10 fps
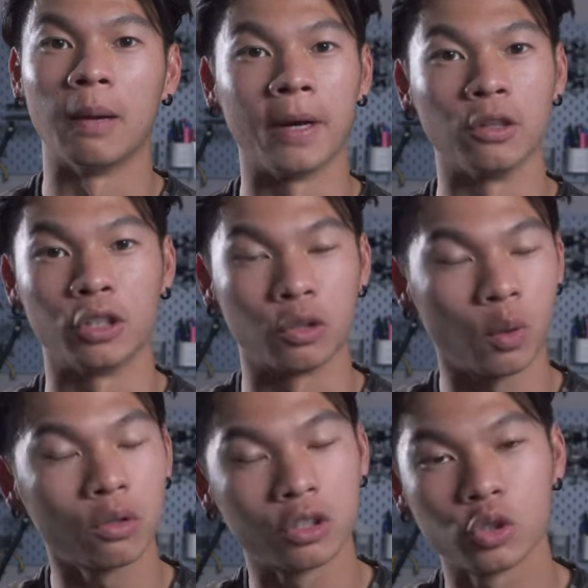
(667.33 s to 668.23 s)
Am I learning
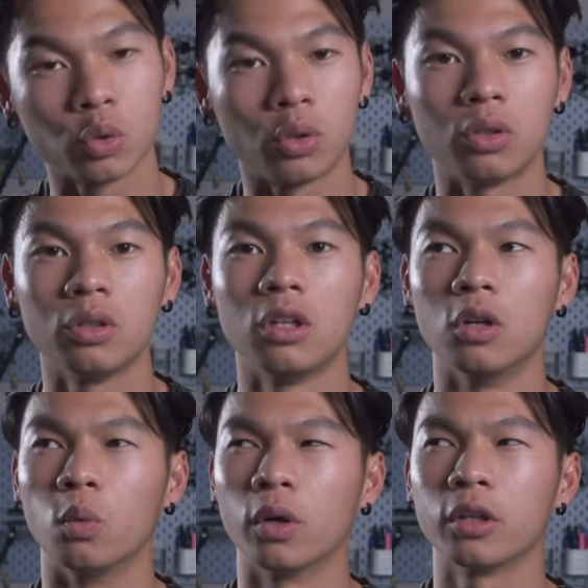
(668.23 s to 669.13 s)
throttle control?
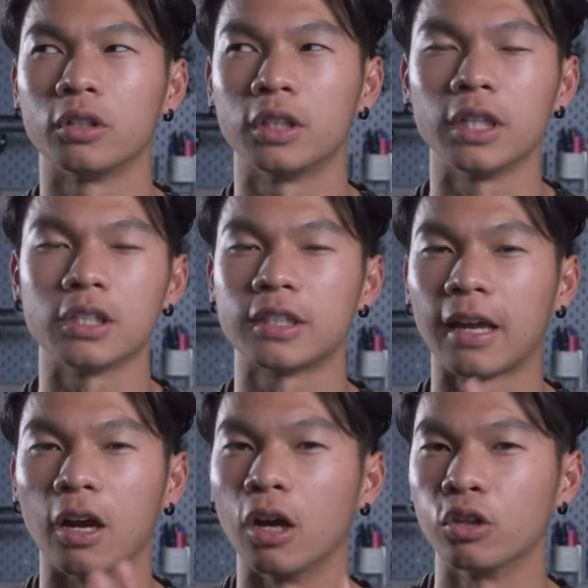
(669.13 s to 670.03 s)
What are things
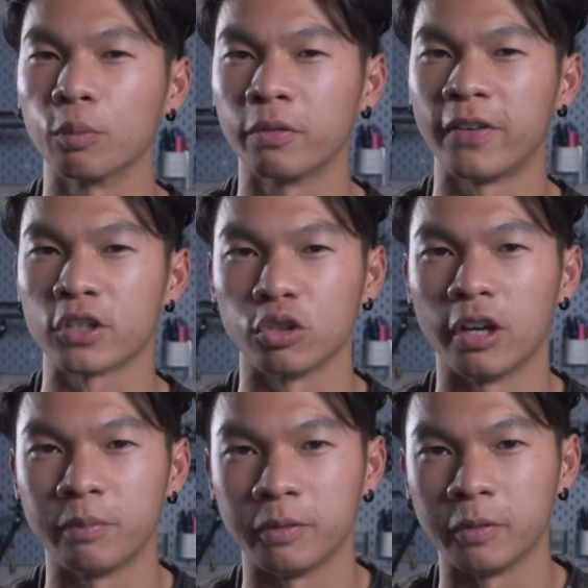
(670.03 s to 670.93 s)
that other professional
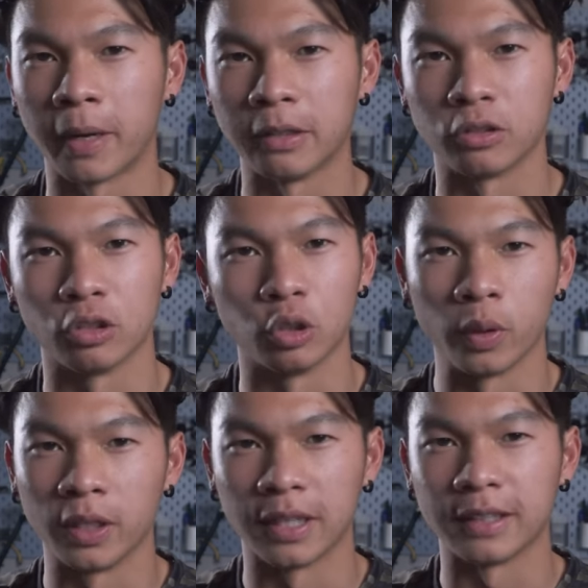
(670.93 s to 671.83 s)
FPV pilots are
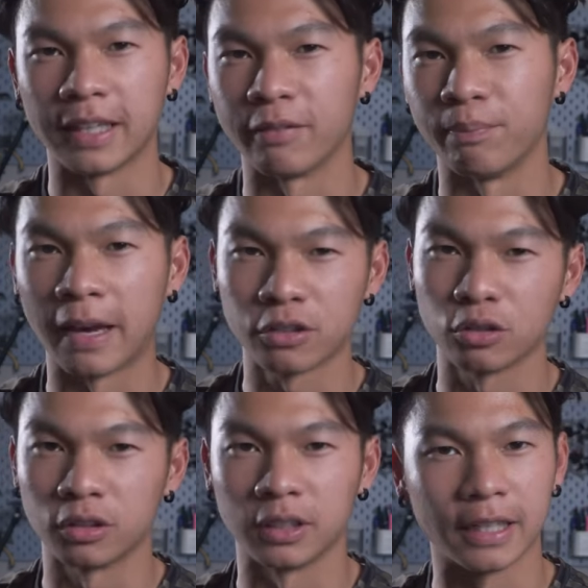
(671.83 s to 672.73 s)
doing that they have
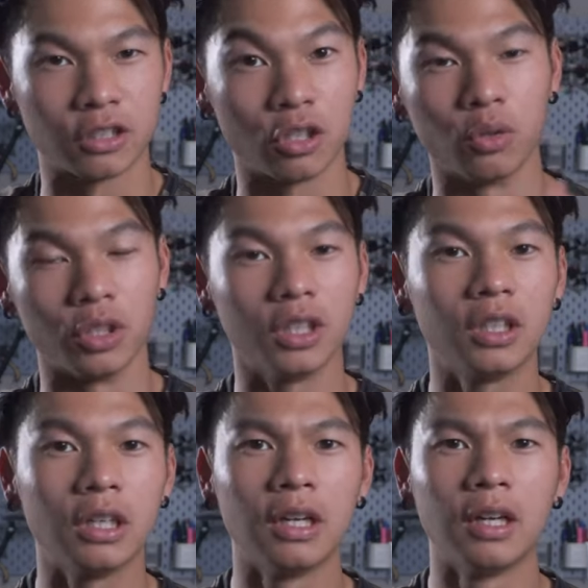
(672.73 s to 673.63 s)
mastered to get so
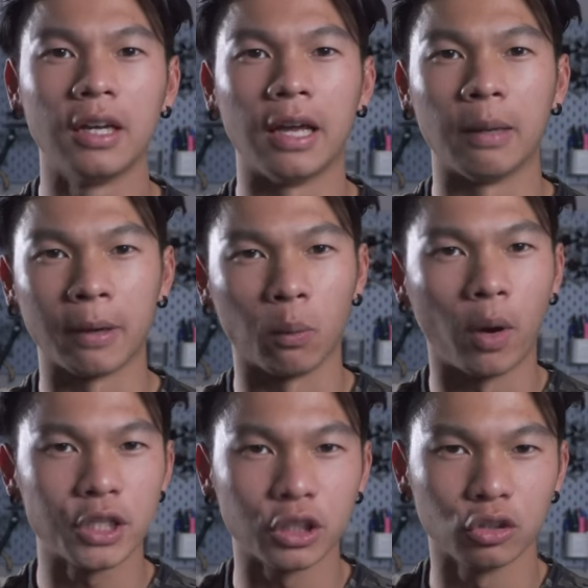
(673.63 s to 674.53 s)
good? And by
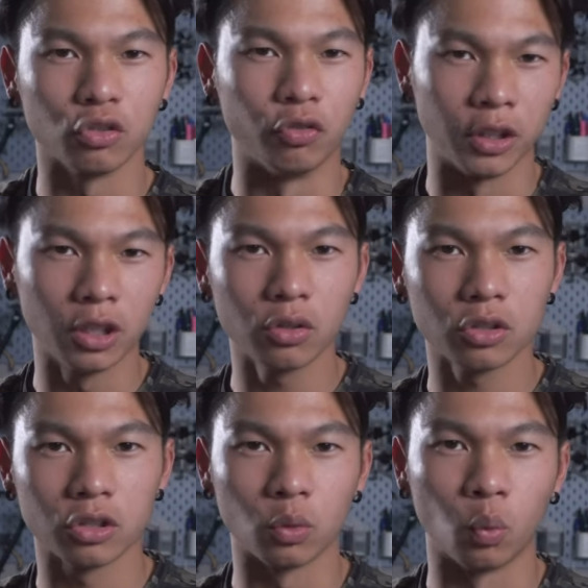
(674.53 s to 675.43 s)
watching those
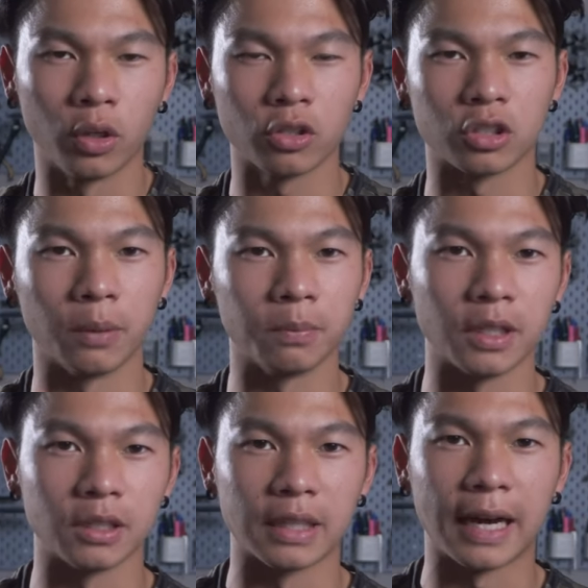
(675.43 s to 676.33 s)
videos, what are some
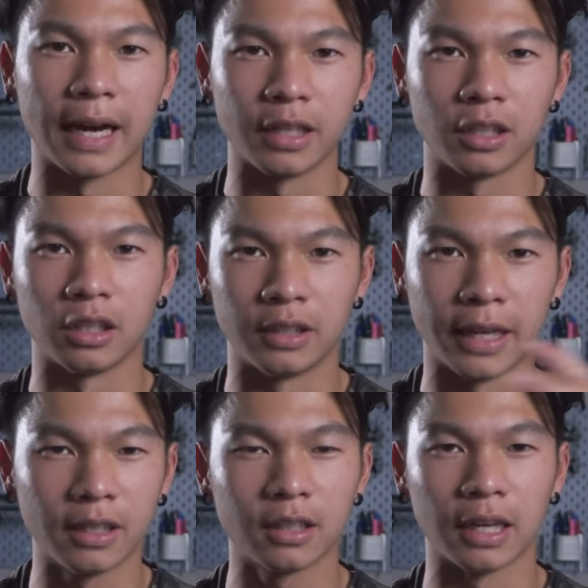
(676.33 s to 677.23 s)
things that I can
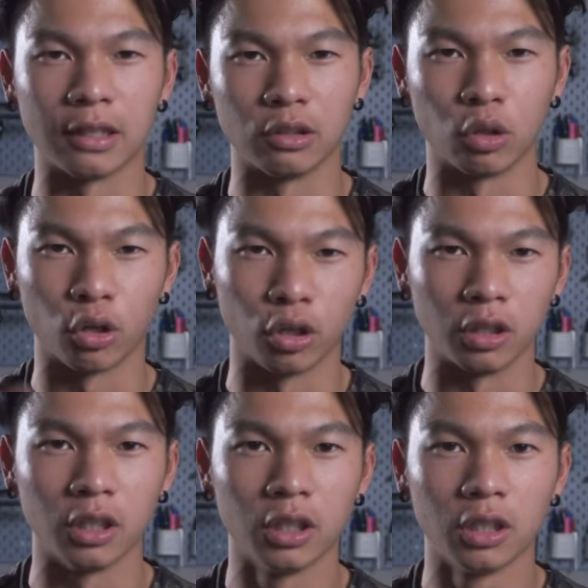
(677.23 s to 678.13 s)
take and
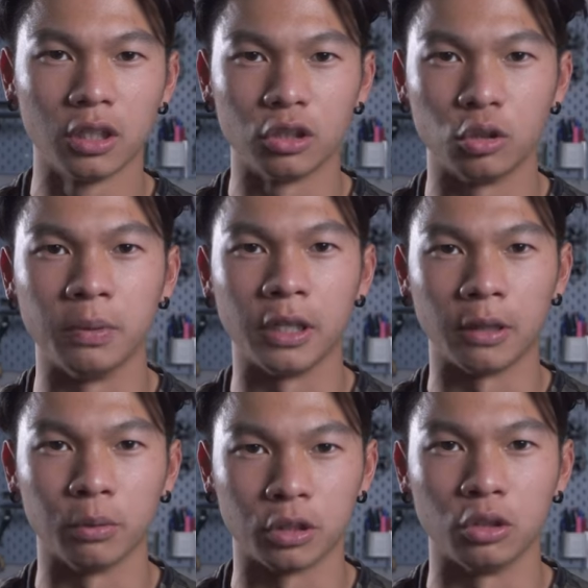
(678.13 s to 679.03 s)
learn to be
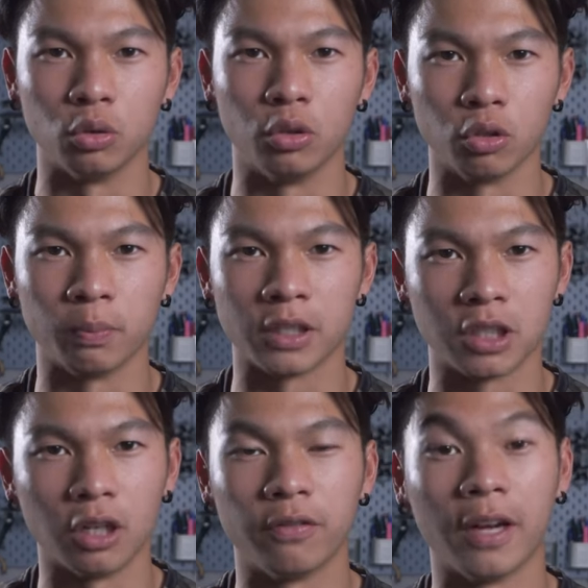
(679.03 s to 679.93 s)
able to do those
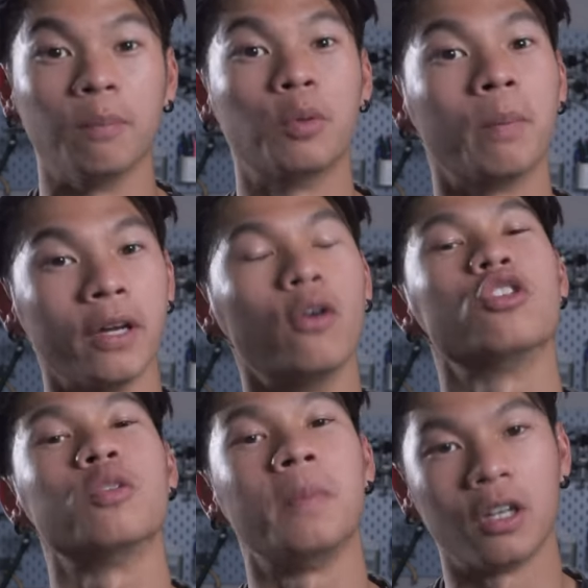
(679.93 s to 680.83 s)
myself and put my
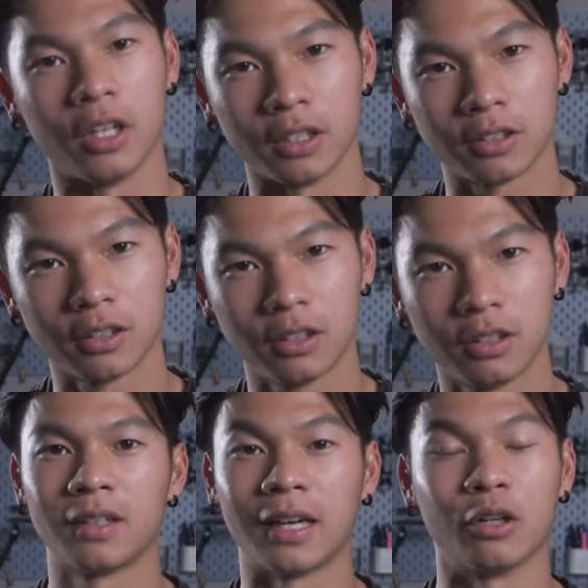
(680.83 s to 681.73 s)
own spin on it?
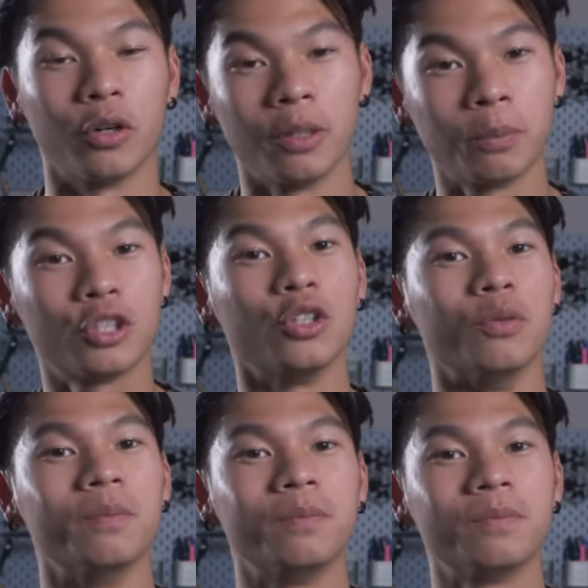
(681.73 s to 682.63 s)
Category number two,